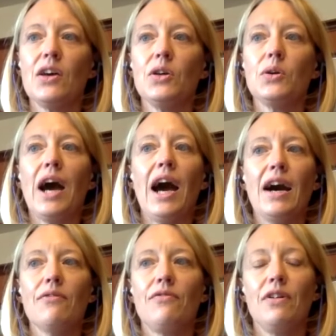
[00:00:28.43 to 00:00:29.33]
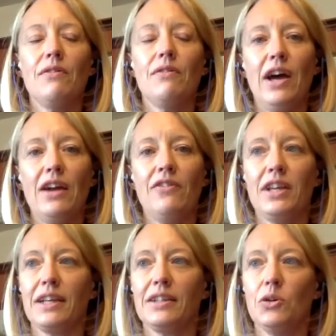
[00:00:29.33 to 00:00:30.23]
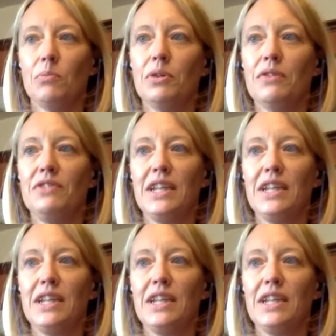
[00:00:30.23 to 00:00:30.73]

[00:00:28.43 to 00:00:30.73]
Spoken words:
who have varying number of